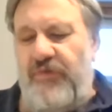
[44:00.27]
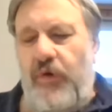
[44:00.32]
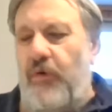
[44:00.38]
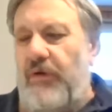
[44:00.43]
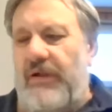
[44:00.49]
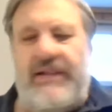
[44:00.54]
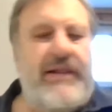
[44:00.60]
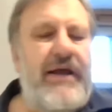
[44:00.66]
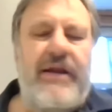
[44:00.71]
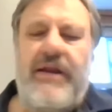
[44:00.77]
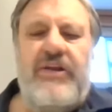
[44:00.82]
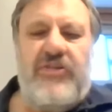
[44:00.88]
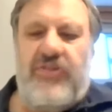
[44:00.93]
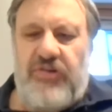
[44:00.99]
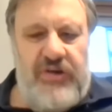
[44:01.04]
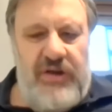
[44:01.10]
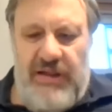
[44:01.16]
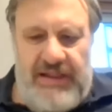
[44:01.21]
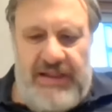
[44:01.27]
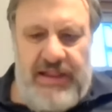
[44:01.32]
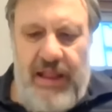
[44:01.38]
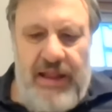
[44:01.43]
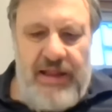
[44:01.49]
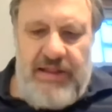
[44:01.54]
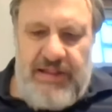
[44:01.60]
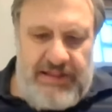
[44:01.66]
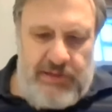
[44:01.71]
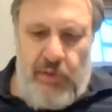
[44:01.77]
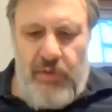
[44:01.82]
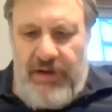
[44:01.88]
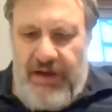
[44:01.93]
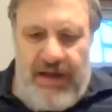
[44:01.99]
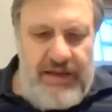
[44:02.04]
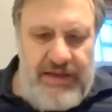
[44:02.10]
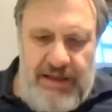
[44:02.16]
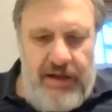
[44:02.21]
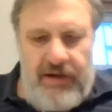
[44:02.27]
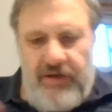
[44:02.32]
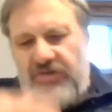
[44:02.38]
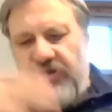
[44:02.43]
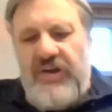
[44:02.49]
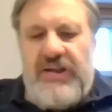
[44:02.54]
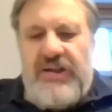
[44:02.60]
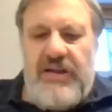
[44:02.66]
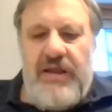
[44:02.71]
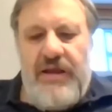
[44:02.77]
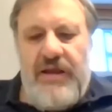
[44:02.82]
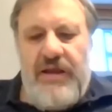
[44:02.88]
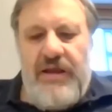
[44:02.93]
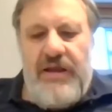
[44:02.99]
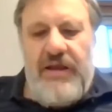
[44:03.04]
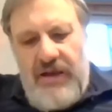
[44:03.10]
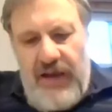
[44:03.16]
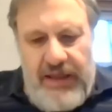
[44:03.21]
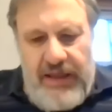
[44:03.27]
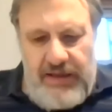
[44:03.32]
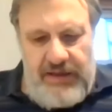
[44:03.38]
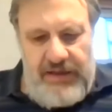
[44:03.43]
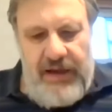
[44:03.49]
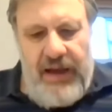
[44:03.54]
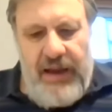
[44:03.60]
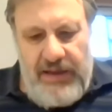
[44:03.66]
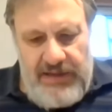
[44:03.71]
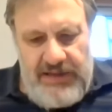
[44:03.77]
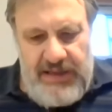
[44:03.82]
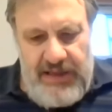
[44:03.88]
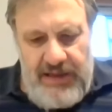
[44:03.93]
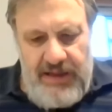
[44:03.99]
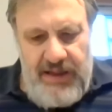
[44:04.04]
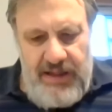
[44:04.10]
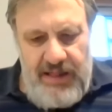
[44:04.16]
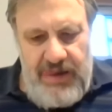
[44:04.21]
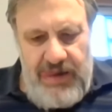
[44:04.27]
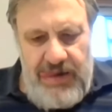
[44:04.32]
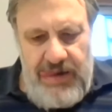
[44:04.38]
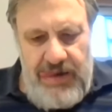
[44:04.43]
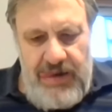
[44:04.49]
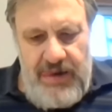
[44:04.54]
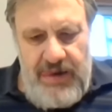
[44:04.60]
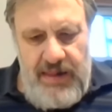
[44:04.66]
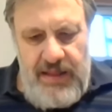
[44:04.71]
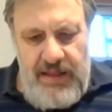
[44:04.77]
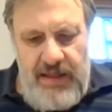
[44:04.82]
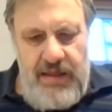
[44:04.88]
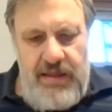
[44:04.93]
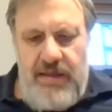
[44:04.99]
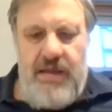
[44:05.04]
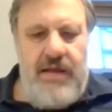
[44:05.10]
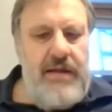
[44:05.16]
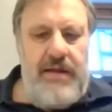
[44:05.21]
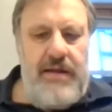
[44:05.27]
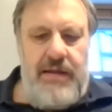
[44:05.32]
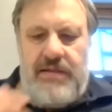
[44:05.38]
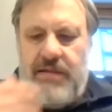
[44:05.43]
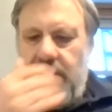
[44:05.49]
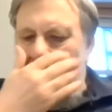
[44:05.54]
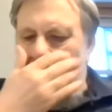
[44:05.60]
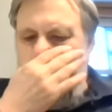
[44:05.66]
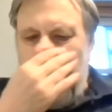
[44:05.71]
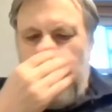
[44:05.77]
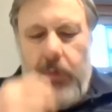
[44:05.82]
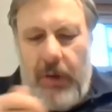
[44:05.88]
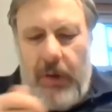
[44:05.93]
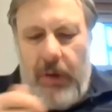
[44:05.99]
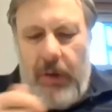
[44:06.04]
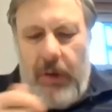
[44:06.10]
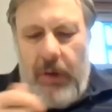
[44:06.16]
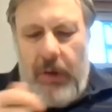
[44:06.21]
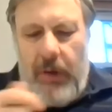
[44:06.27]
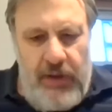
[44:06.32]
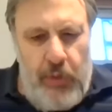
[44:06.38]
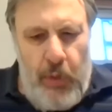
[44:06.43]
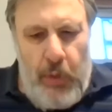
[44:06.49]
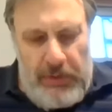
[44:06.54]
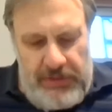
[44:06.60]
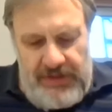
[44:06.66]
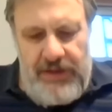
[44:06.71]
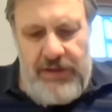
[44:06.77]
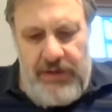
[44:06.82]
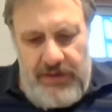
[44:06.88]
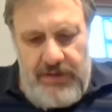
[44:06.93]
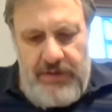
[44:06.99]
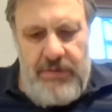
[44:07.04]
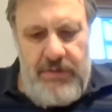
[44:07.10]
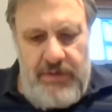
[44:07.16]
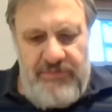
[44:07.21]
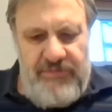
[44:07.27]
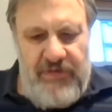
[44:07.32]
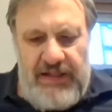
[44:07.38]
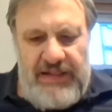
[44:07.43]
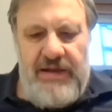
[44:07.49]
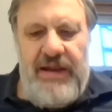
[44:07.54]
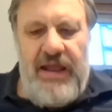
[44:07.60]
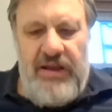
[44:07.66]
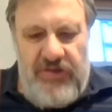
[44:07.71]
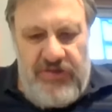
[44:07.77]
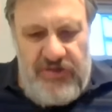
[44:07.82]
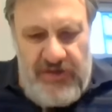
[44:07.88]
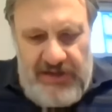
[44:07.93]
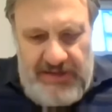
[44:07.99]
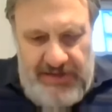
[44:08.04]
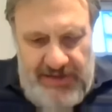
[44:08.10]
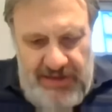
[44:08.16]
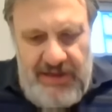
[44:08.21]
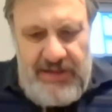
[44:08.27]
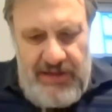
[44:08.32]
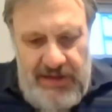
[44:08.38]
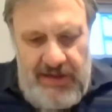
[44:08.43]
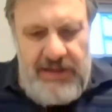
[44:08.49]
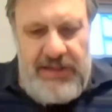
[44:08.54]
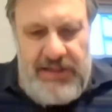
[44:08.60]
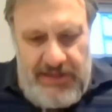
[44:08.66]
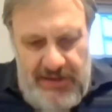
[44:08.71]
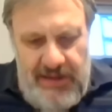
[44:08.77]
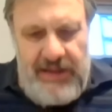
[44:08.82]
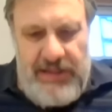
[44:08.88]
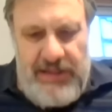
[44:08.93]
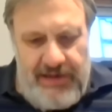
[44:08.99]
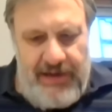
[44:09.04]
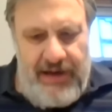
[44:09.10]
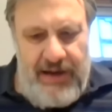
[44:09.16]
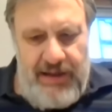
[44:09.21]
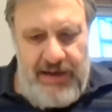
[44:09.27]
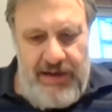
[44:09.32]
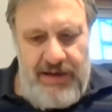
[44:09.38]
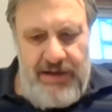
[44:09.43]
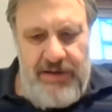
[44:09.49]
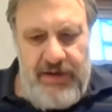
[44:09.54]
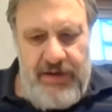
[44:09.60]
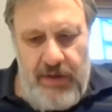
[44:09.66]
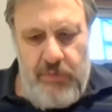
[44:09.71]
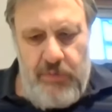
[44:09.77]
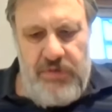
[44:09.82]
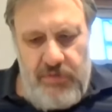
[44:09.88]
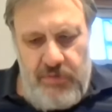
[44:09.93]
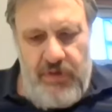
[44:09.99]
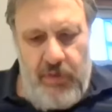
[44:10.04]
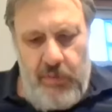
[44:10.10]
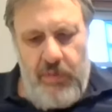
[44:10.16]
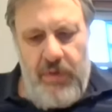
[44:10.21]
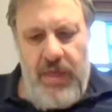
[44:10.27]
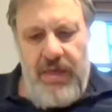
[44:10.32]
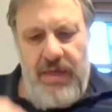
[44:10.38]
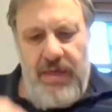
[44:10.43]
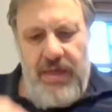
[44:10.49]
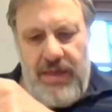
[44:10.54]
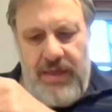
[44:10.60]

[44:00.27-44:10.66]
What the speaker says: Of course, rich states already are cheating like crazy. The world record in vaccinations is Israel now, no.